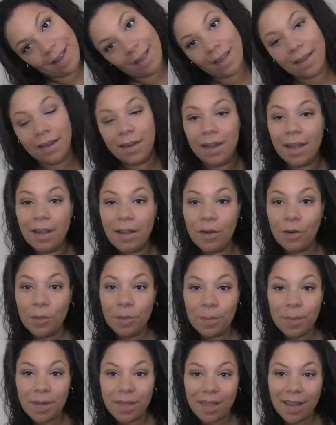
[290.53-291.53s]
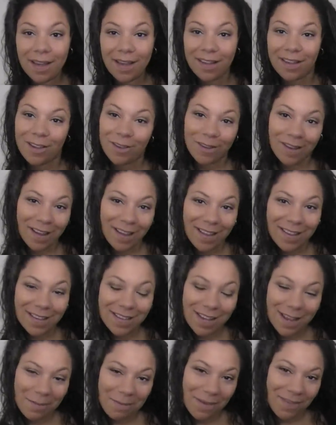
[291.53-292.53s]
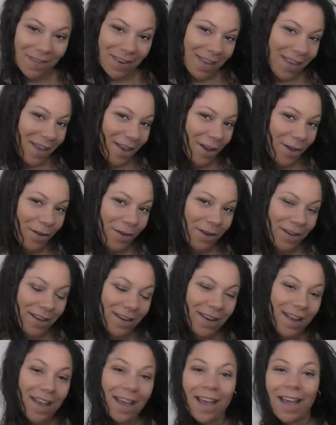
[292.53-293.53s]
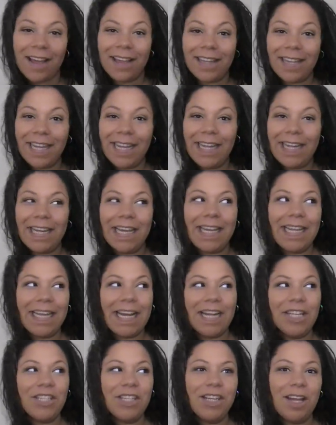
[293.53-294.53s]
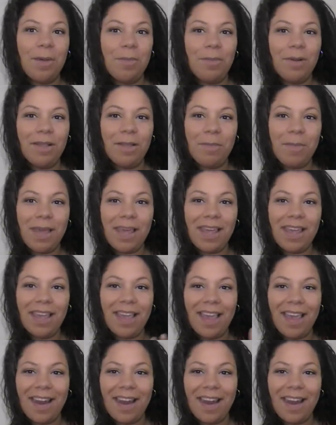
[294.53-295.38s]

And I hope that you guys like my video and like catching up with me.